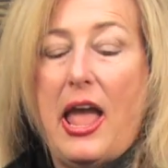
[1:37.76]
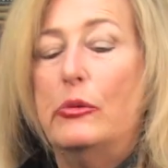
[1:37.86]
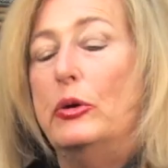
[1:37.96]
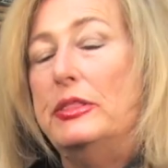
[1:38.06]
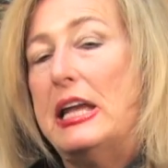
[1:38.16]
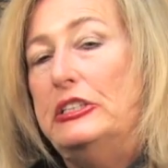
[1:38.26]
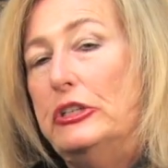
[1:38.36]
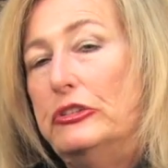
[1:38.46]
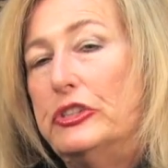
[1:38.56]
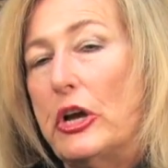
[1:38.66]
And when they
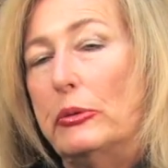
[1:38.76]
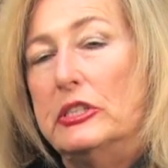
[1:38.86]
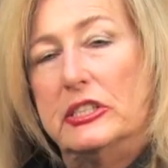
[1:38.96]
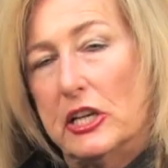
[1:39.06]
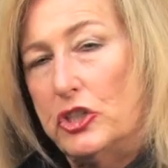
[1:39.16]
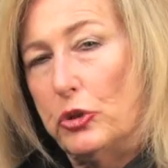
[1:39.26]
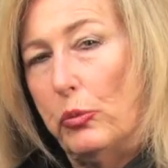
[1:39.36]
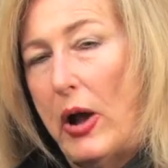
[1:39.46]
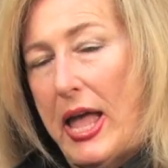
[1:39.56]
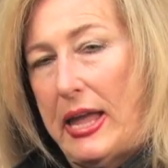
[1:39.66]
do so in such a
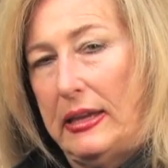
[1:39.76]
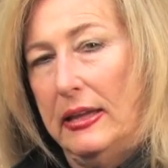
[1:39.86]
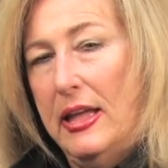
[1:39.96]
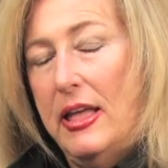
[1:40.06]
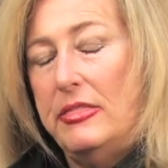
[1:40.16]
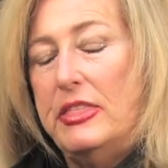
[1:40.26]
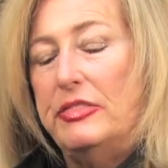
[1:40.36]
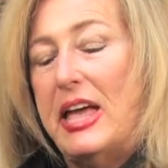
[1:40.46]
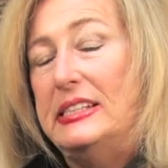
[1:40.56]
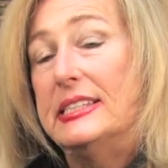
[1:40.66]
way
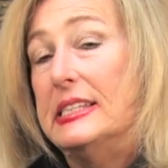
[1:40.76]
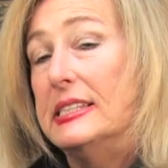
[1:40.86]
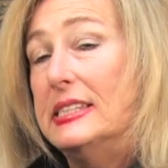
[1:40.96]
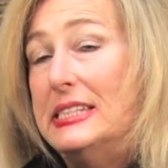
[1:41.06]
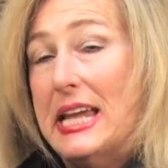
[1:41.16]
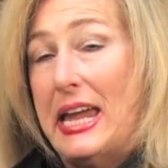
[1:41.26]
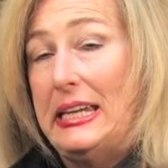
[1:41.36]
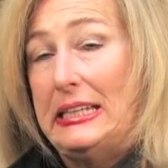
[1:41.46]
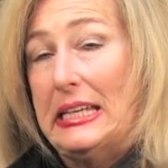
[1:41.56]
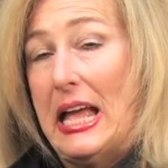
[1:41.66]
that they
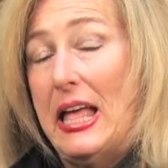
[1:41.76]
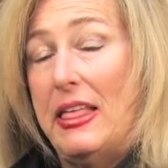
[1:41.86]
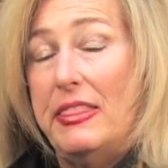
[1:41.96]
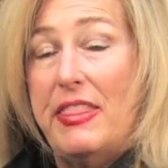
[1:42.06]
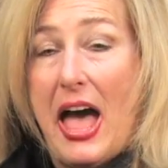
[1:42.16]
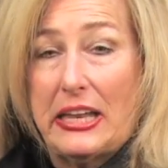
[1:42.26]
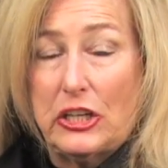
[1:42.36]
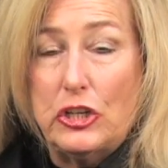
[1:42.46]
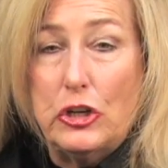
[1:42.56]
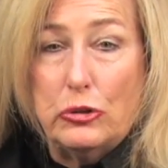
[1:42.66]
sustain that
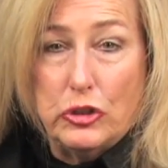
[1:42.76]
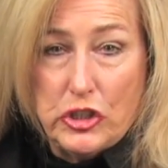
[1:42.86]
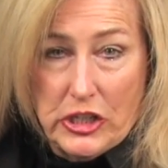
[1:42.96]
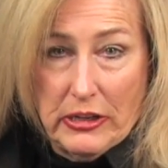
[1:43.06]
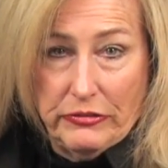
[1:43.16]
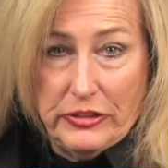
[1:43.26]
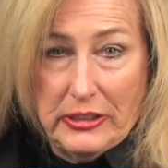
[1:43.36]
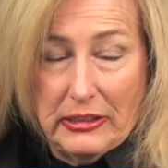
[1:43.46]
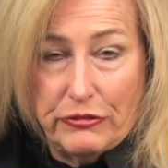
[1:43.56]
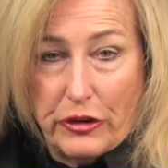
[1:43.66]
new
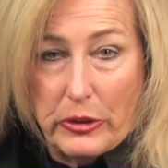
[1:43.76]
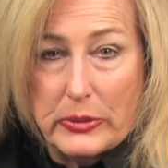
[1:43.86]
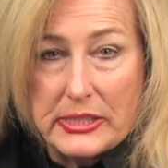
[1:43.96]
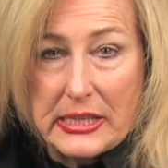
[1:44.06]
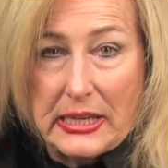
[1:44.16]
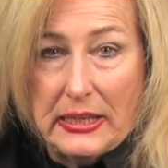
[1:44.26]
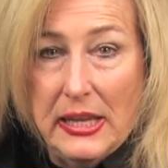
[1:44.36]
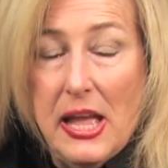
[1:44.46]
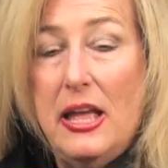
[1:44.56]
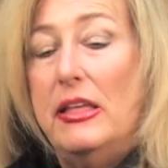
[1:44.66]
shift in frequency,
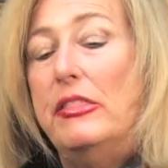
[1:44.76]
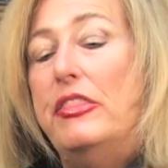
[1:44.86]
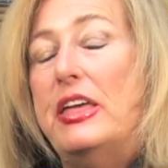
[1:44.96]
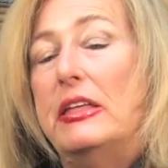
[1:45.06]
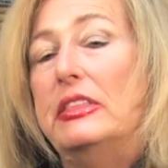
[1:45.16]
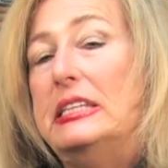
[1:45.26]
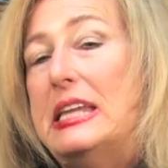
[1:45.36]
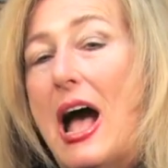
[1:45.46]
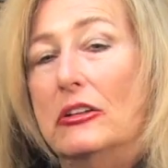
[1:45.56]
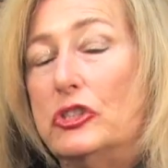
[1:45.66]
then the
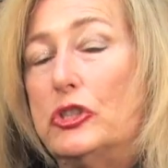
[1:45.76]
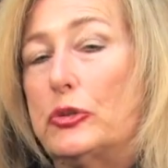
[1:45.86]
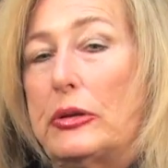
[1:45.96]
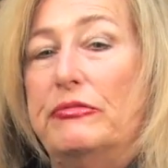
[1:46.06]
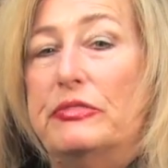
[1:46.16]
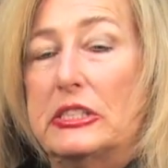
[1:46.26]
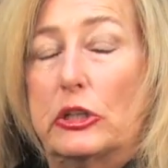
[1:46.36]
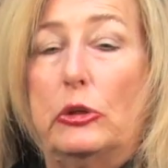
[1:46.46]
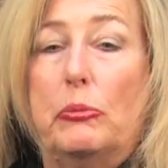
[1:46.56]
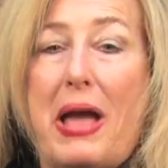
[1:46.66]
downstream
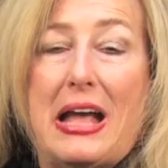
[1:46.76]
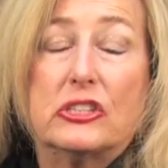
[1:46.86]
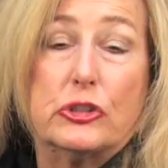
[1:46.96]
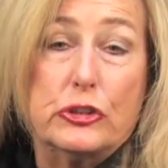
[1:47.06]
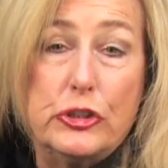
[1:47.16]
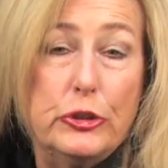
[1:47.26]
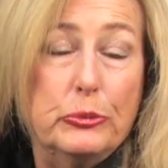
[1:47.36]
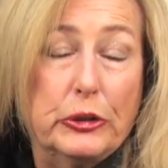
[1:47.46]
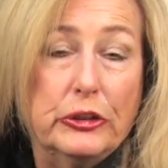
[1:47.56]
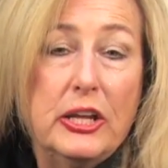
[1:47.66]
physical mass or
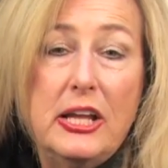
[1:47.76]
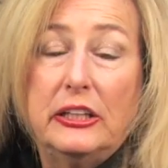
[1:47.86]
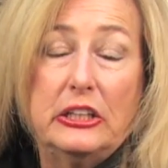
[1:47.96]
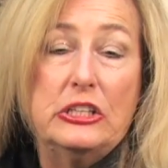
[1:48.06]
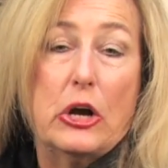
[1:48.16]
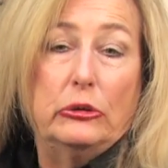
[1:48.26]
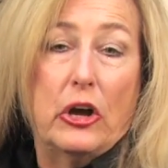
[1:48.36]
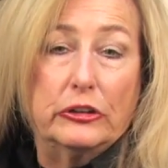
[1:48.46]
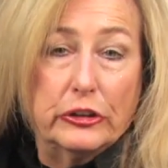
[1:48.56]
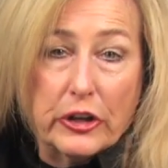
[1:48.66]
tumor can no
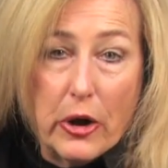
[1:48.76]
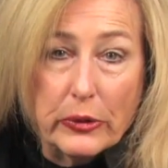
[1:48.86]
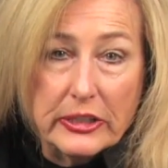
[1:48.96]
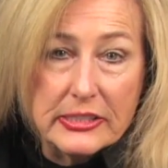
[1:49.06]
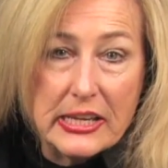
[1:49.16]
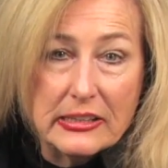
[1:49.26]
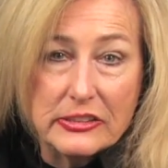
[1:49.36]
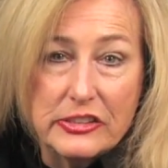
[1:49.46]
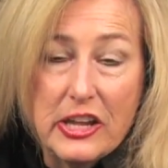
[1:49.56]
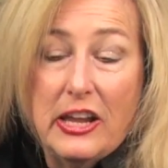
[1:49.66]
longer
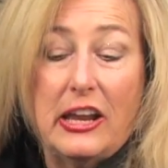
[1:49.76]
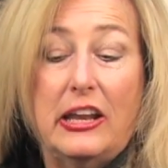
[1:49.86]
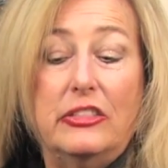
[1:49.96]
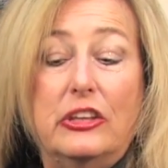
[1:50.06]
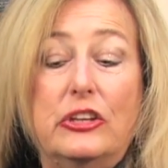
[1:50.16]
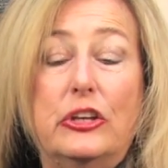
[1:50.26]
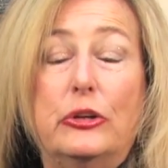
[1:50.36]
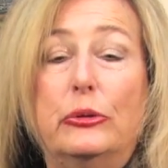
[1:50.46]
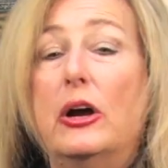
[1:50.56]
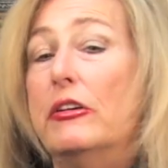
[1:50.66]
coexist in the
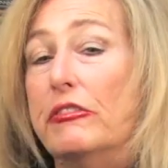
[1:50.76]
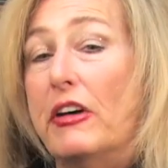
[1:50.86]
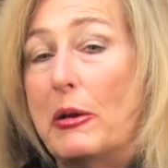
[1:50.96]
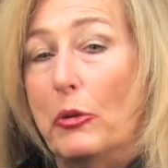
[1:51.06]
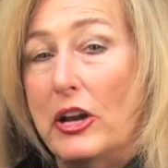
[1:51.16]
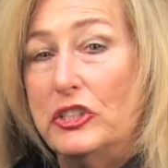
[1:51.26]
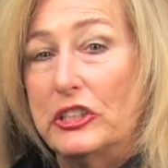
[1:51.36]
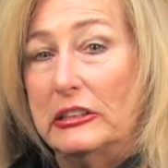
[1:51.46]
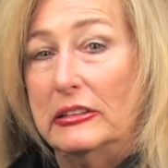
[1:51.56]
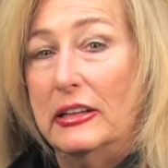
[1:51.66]
new
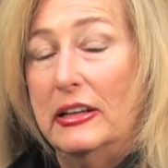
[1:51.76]
vibration.